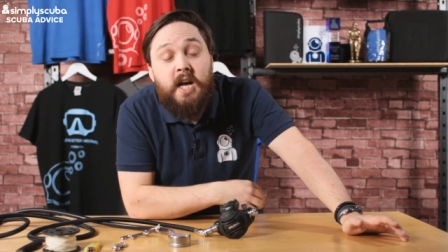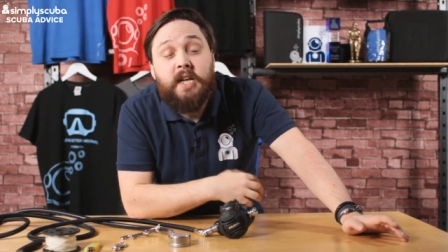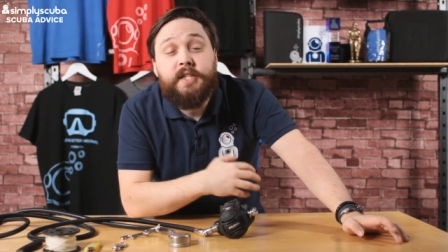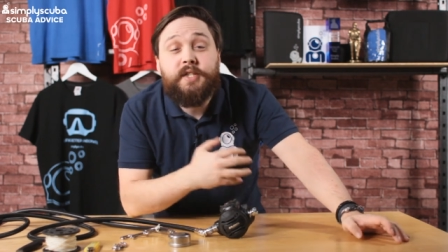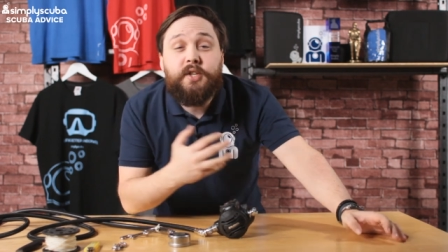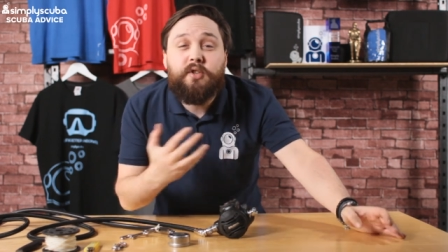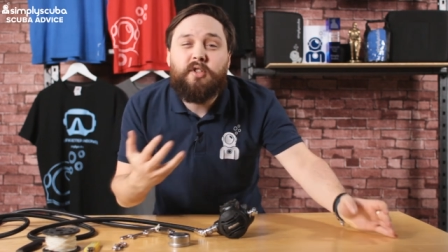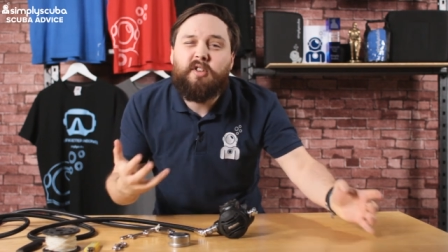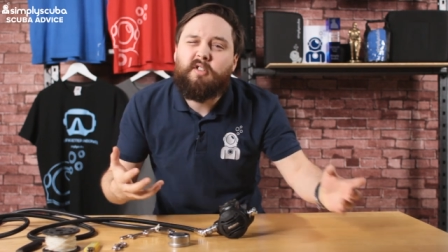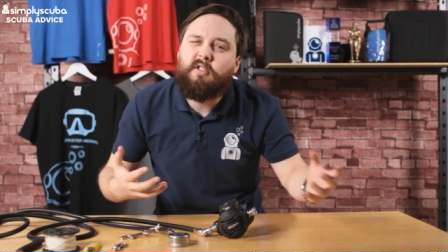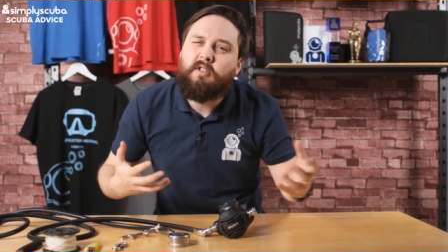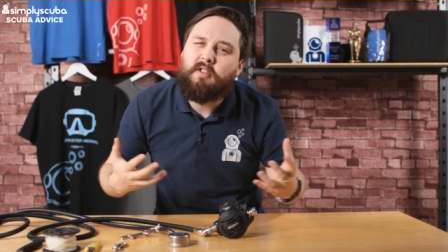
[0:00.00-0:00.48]

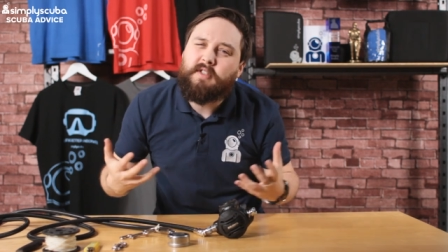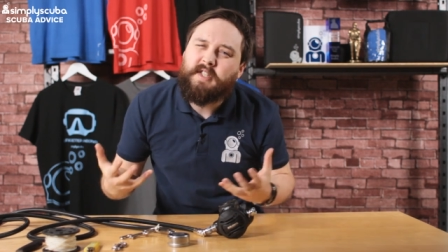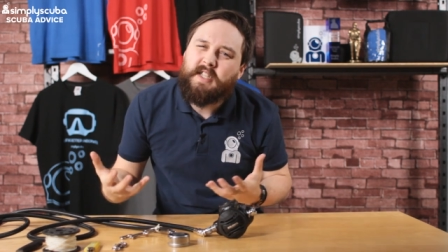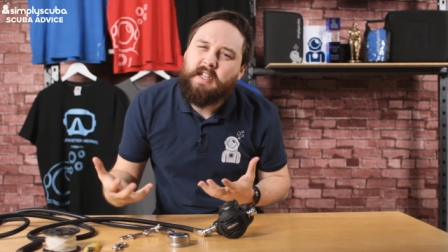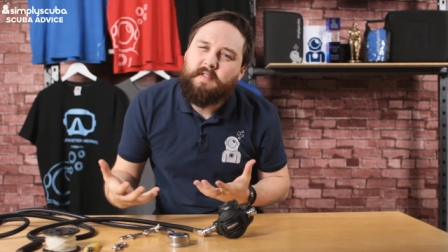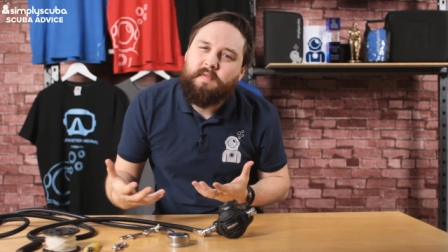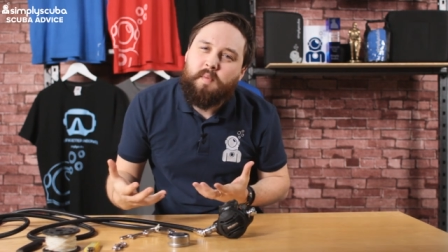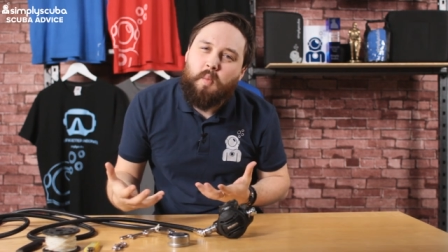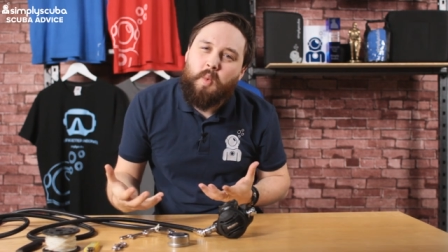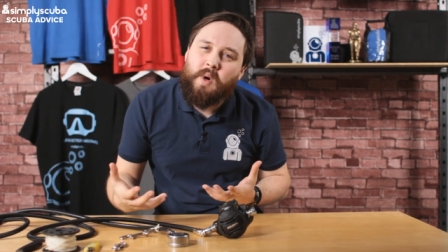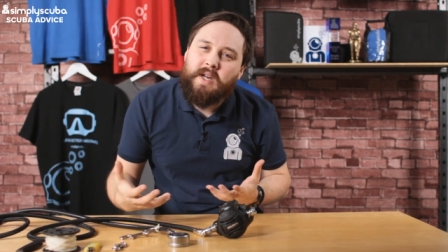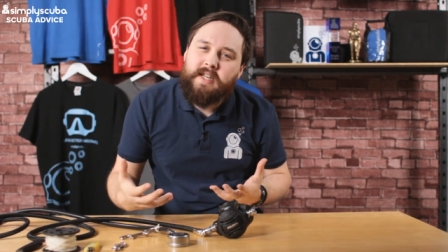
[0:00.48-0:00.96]
So there are lots of
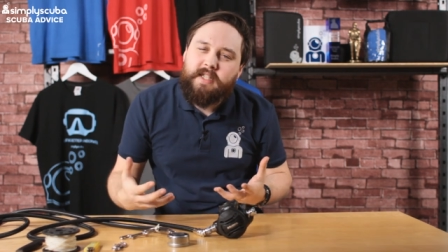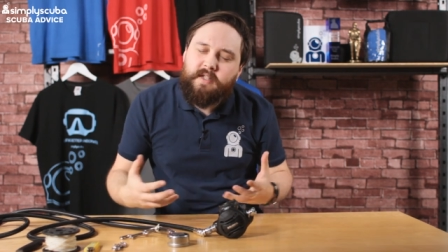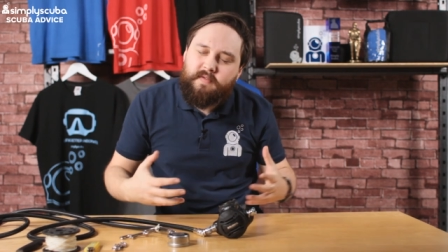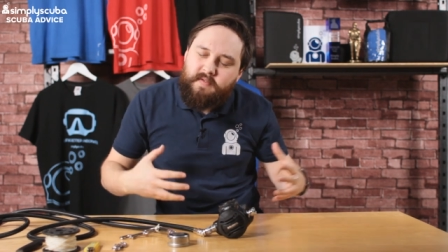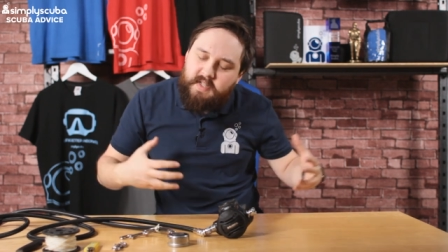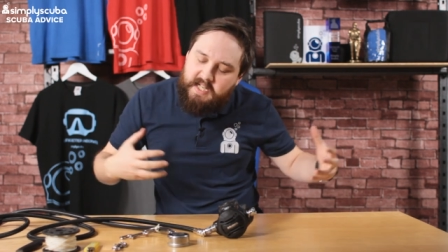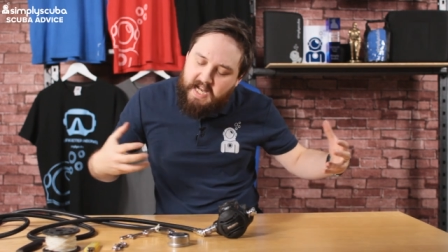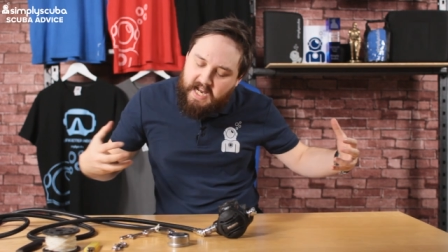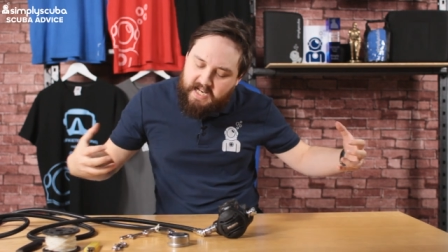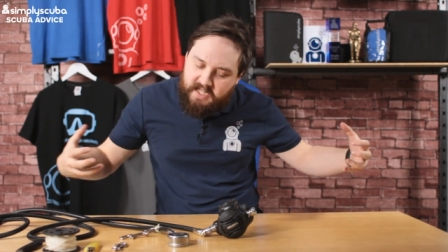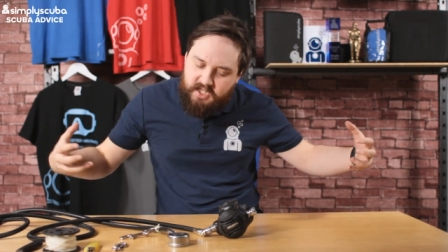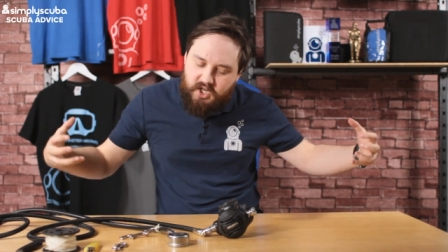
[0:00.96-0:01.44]
different ways of
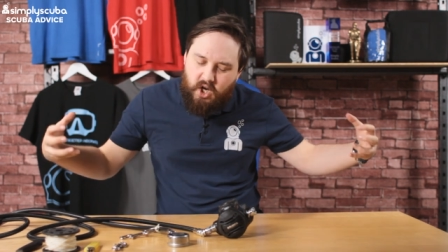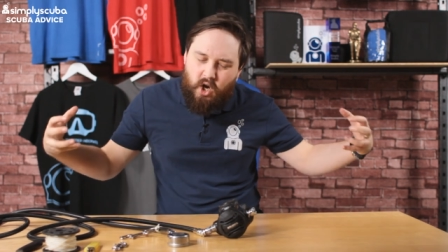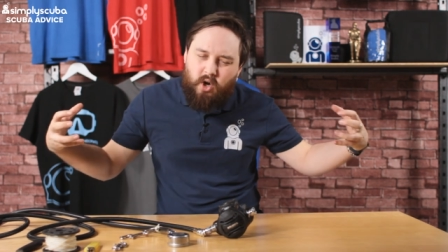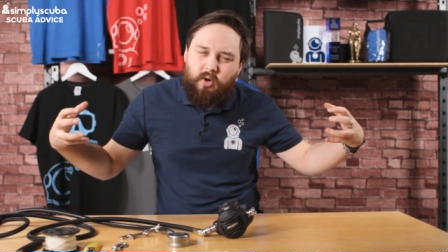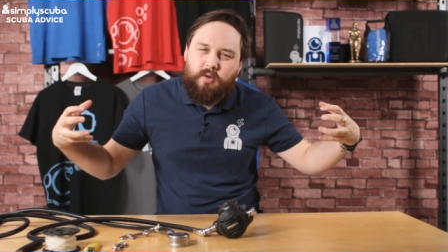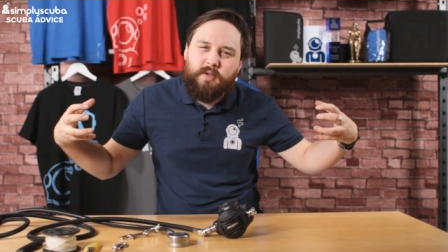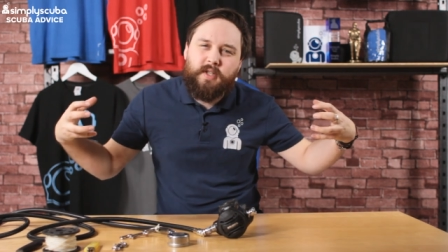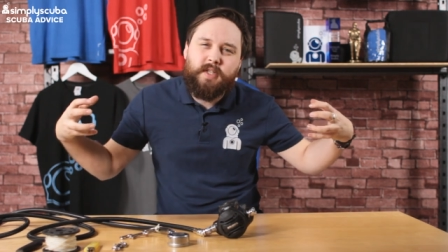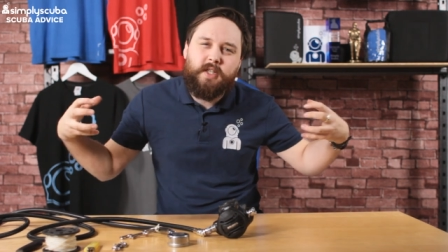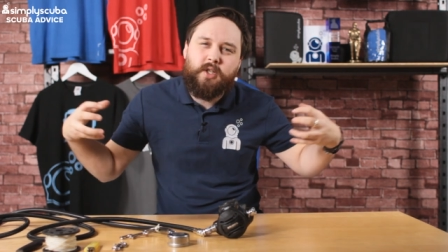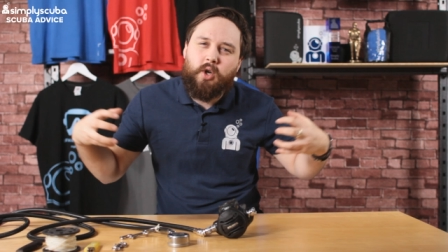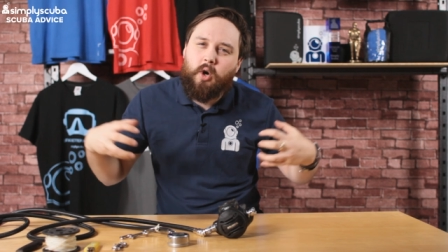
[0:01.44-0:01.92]
attaching
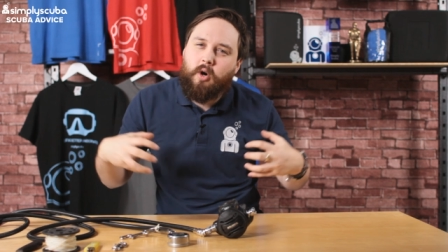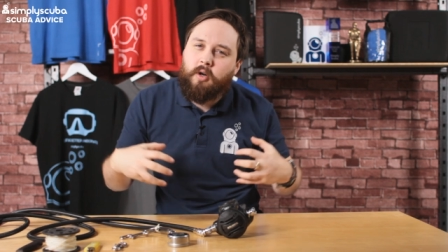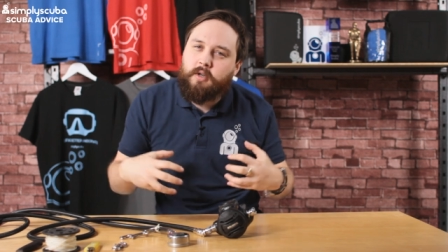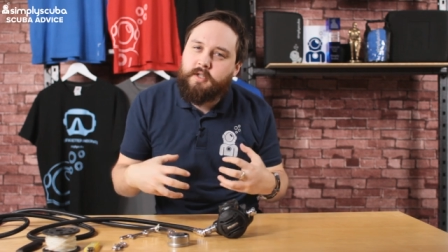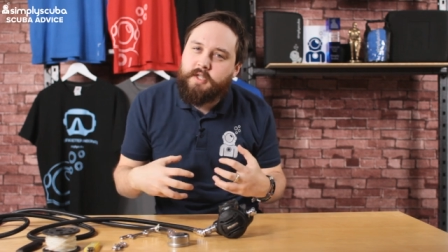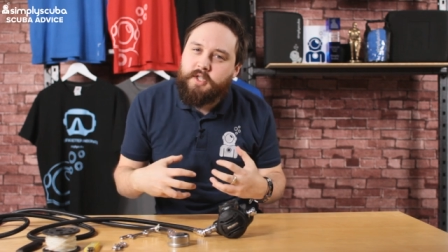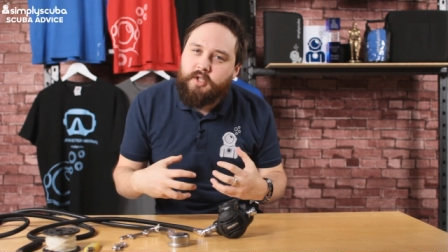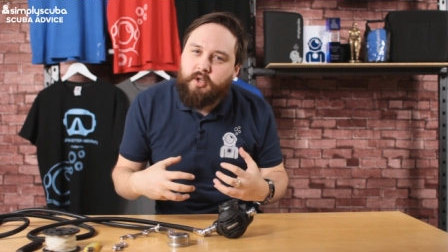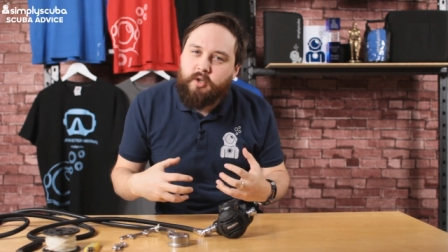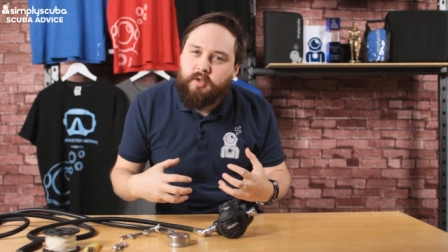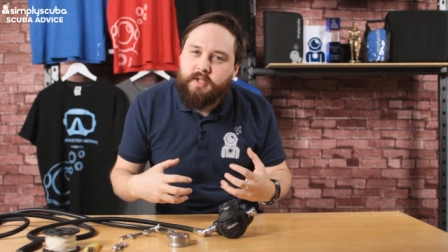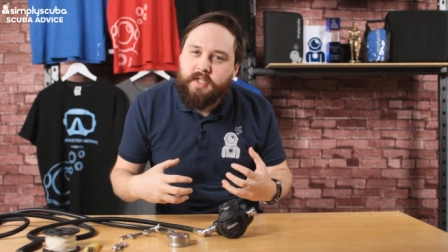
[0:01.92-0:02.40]
hoses
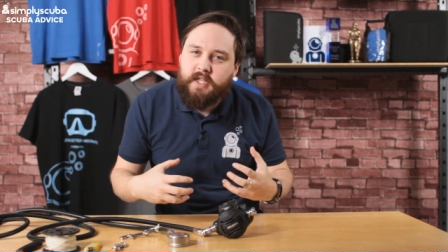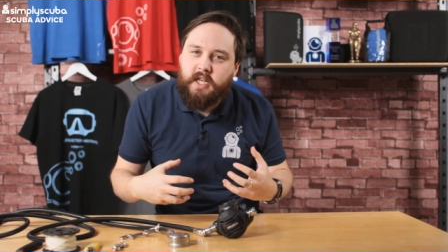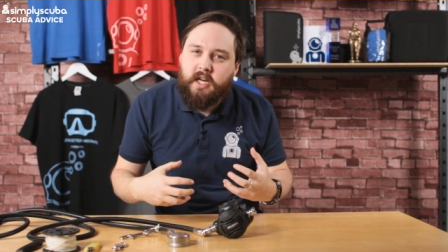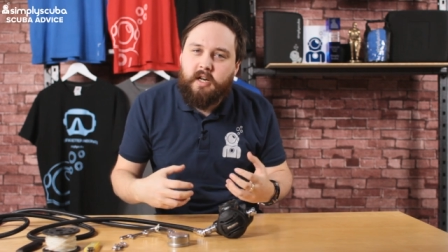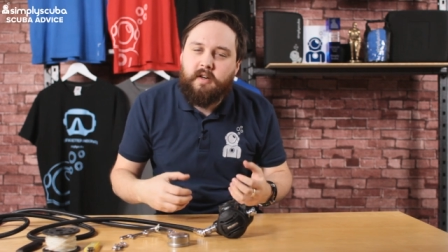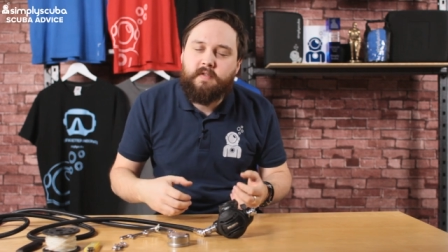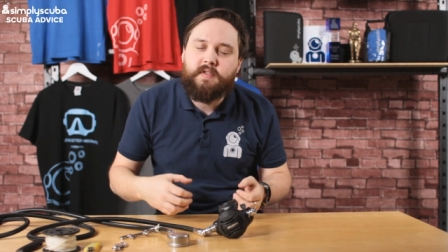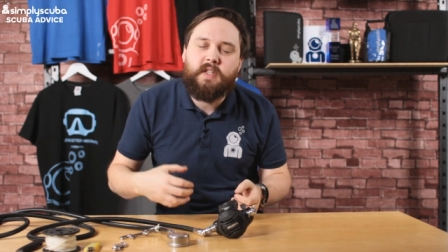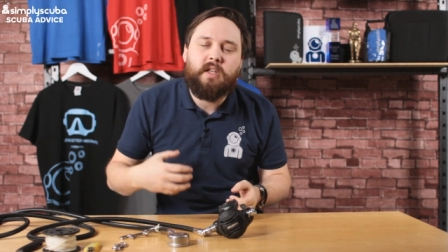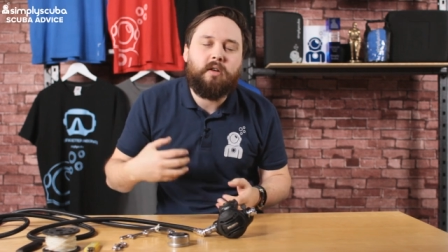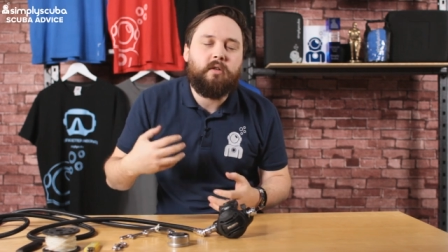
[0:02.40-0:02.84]
onto yourselves.